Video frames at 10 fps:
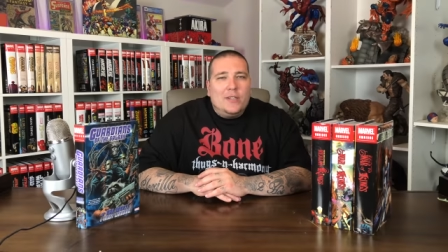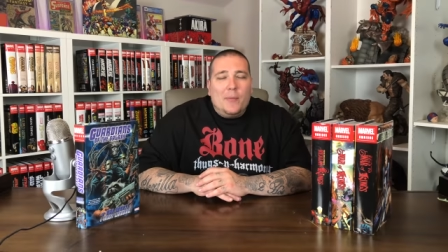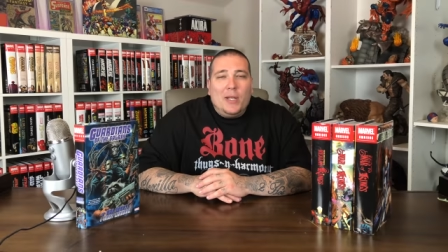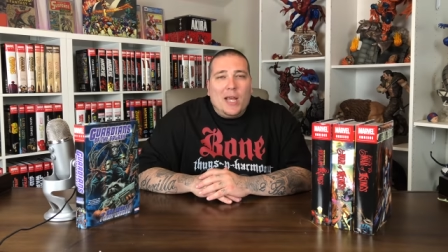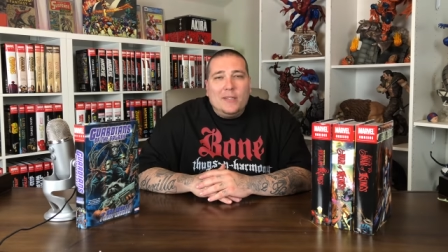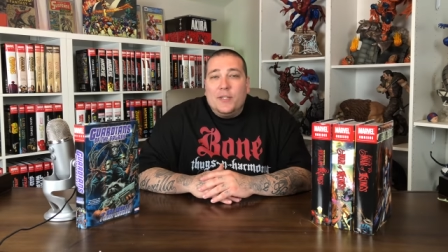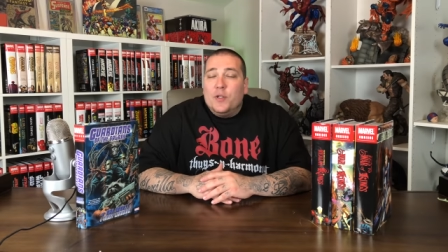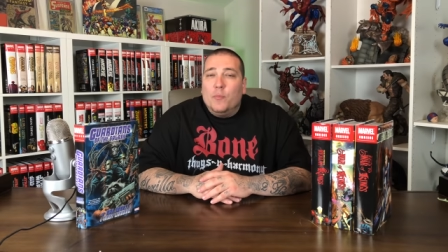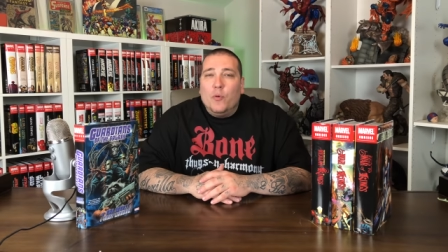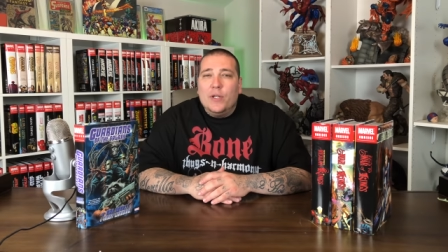Geminites? It's
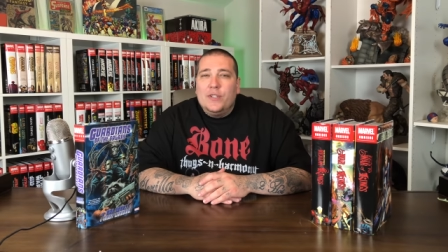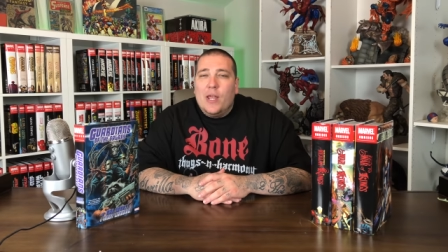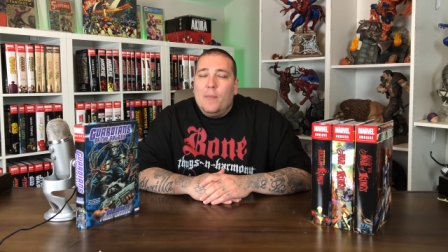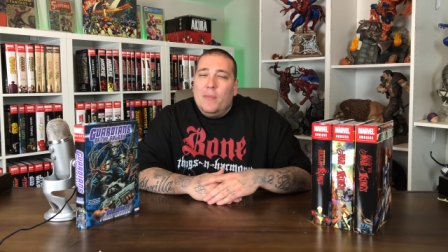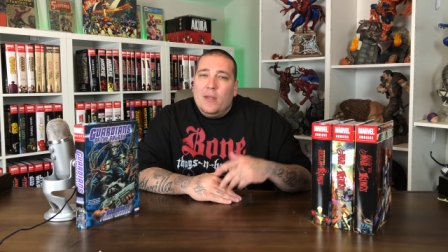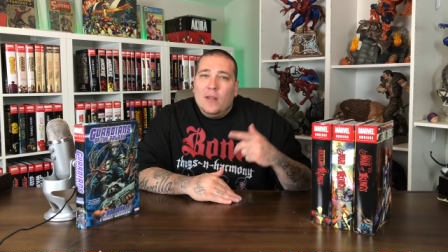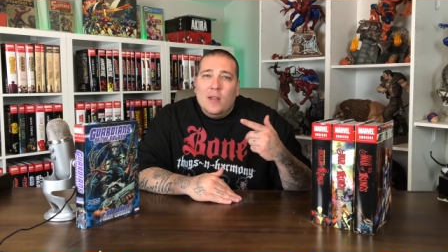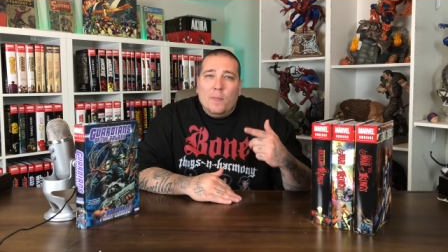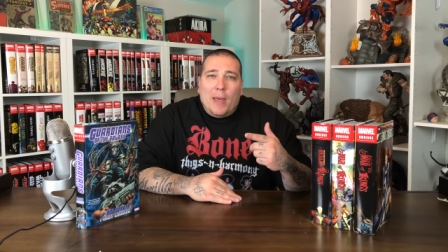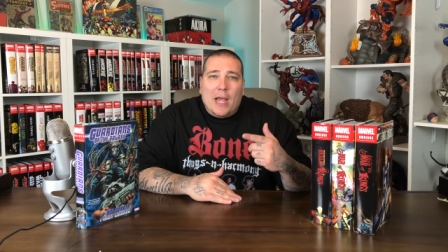your boy Gem Mint
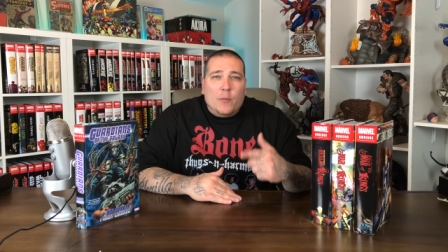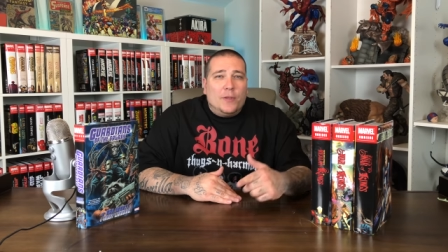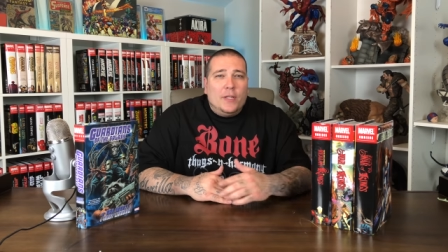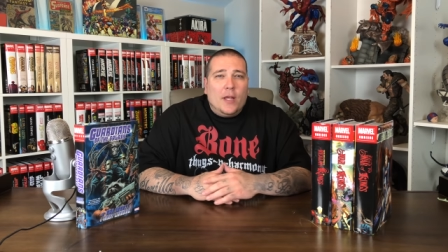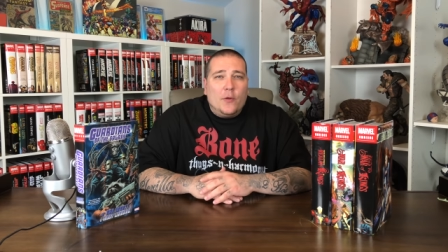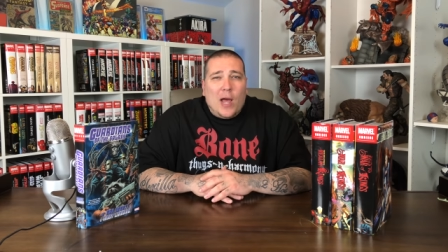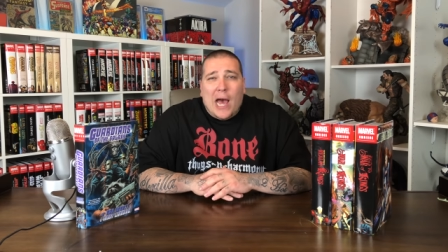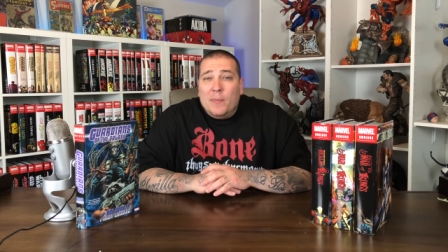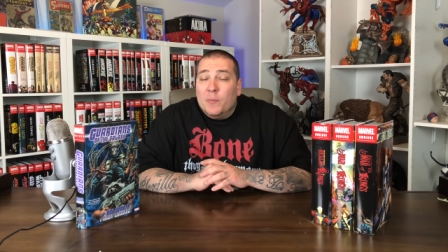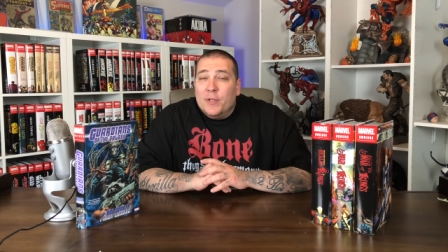back with another
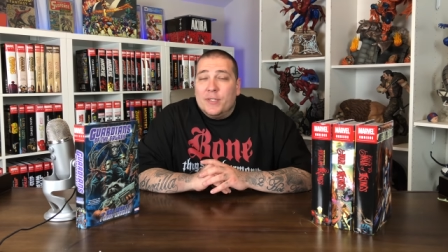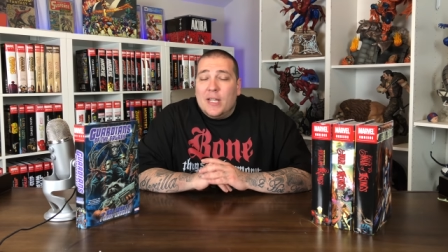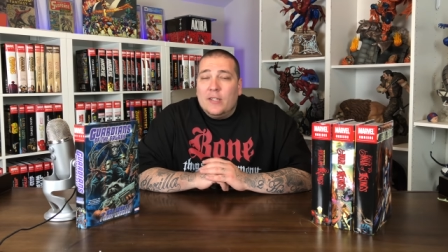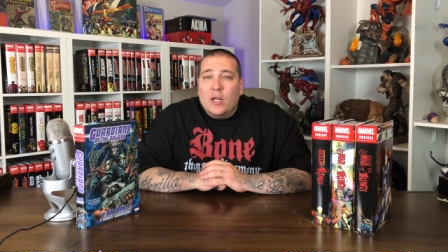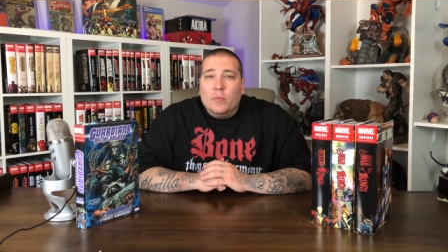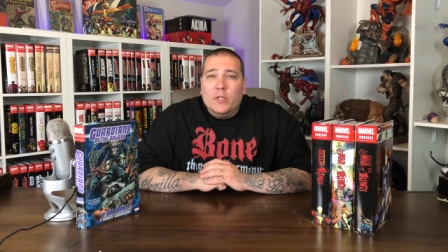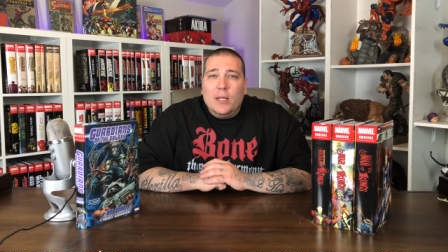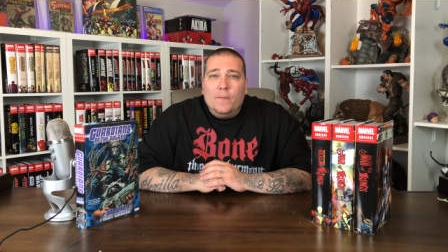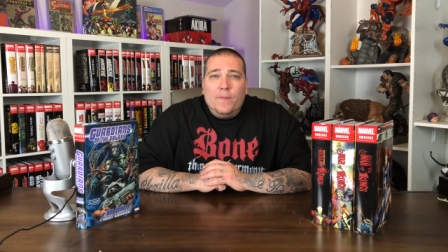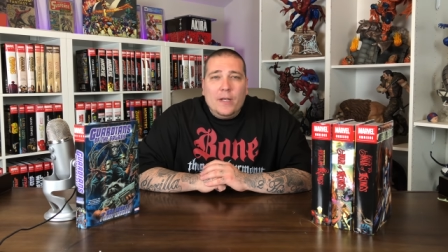Omnibus that Double
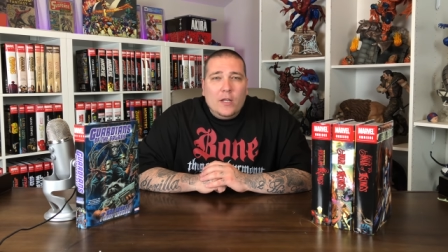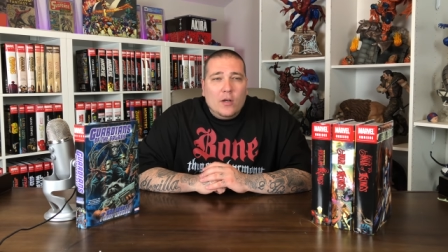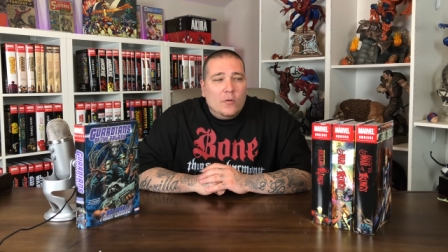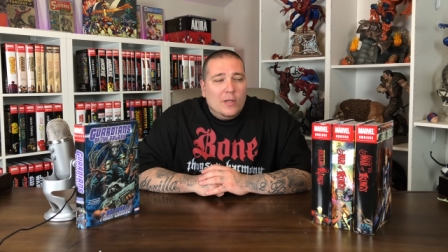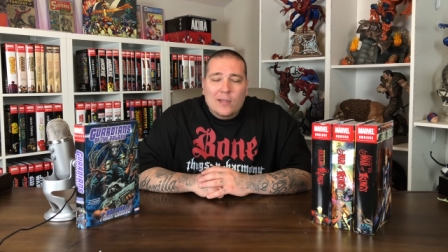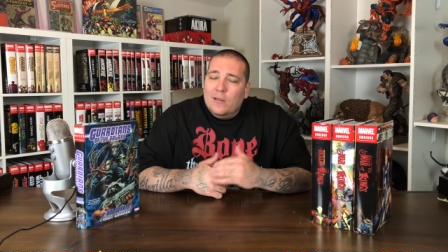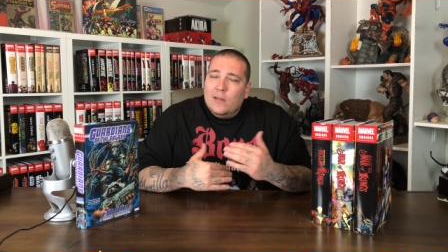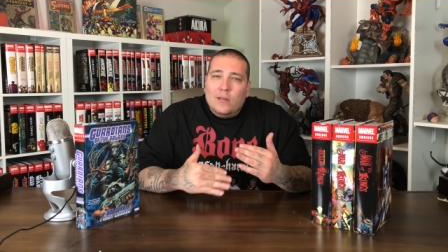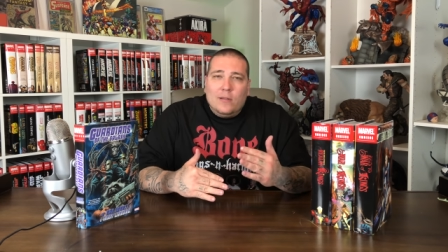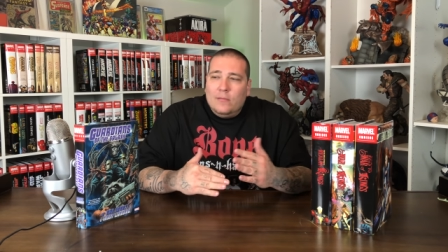Dip video.
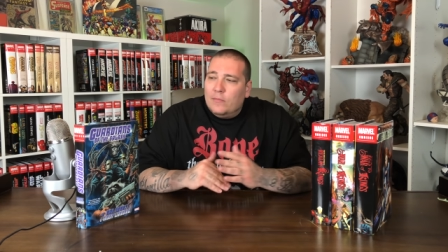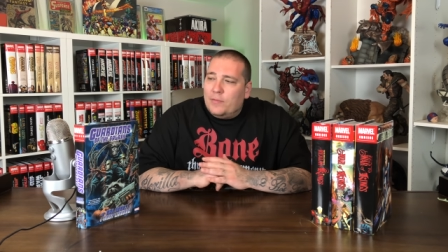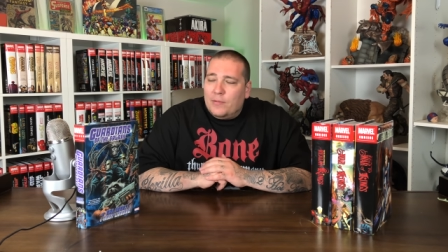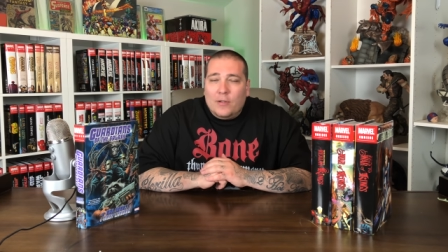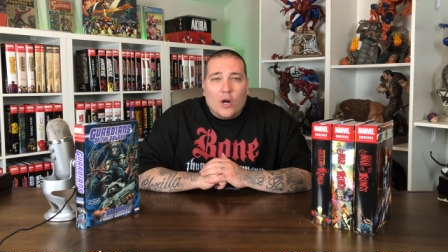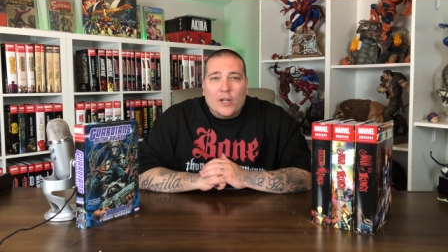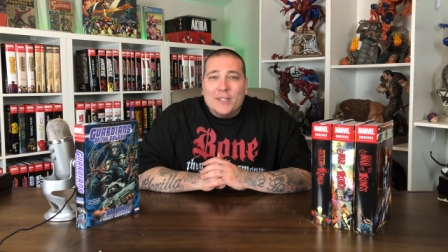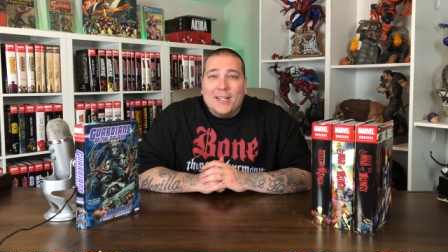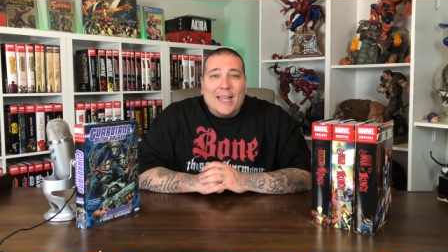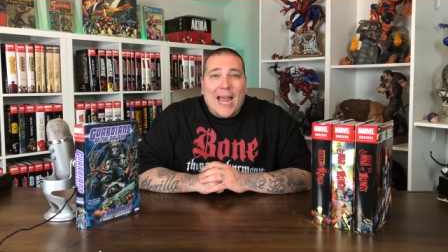
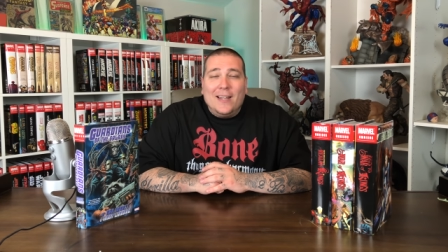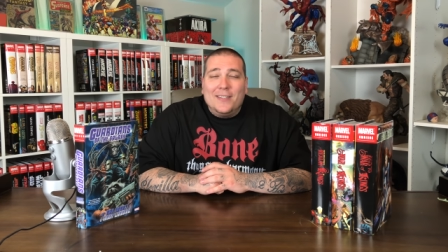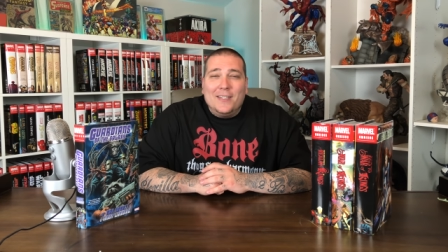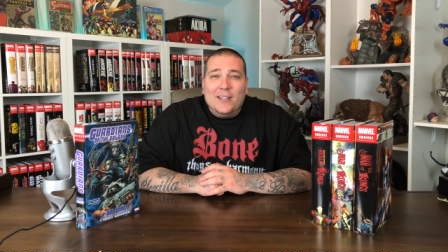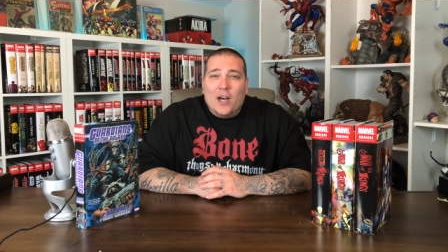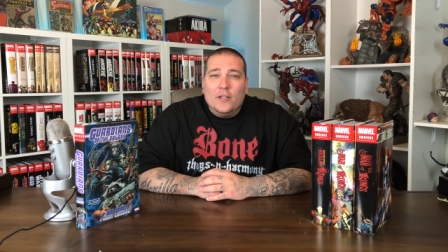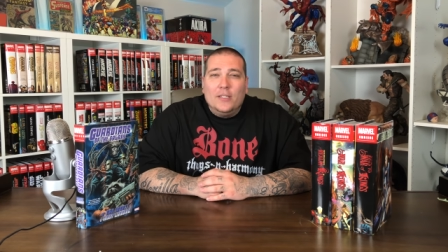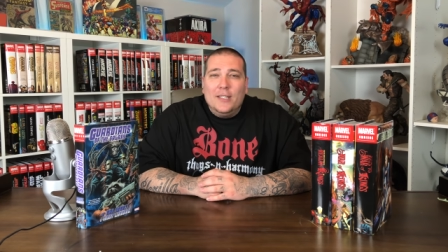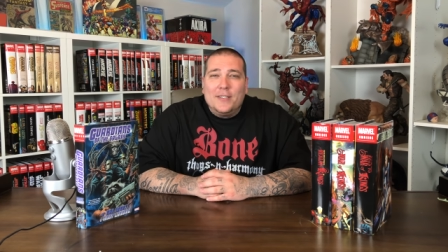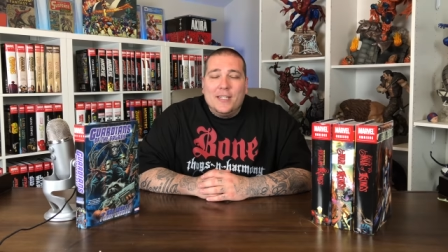Guardians of the Galaxy on the
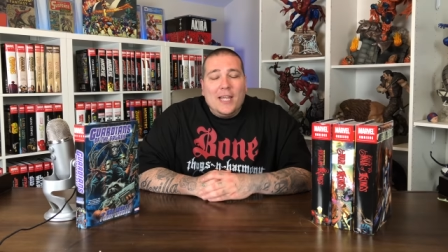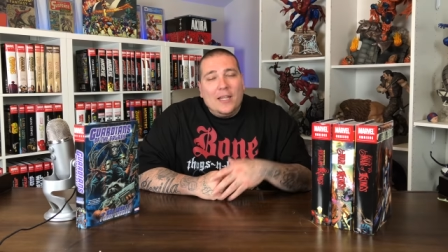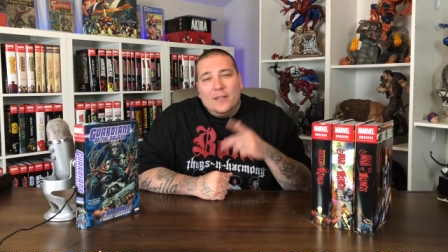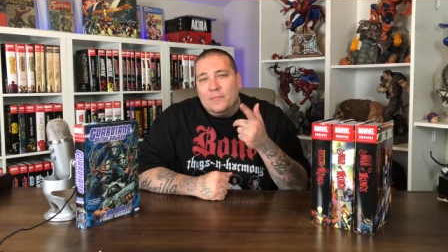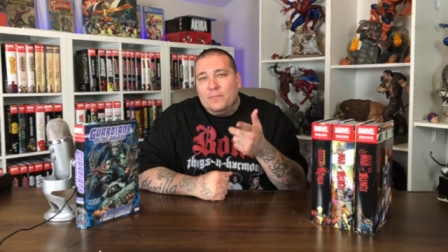list again.